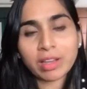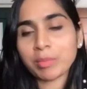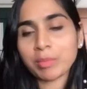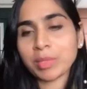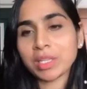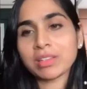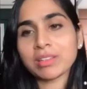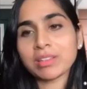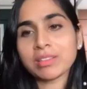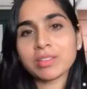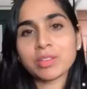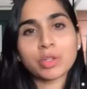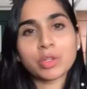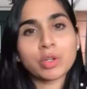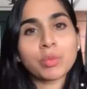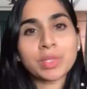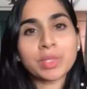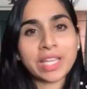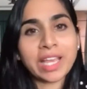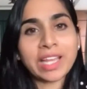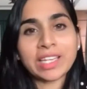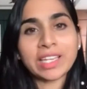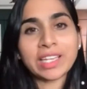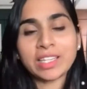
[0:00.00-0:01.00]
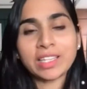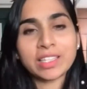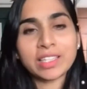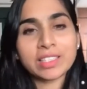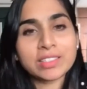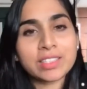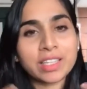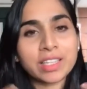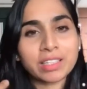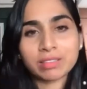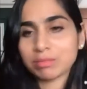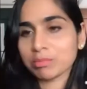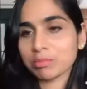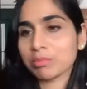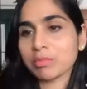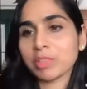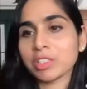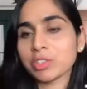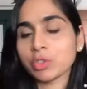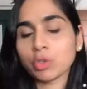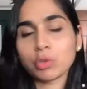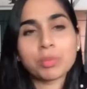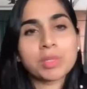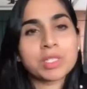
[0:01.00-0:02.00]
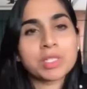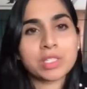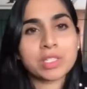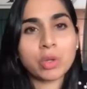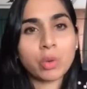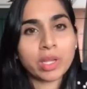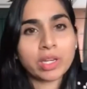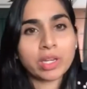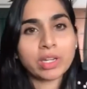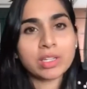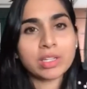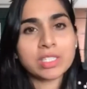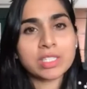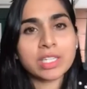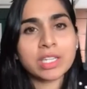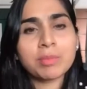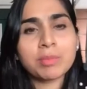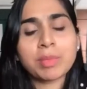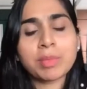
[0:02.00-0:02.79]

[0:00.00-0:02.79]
With LEDs, they assume it's low energy,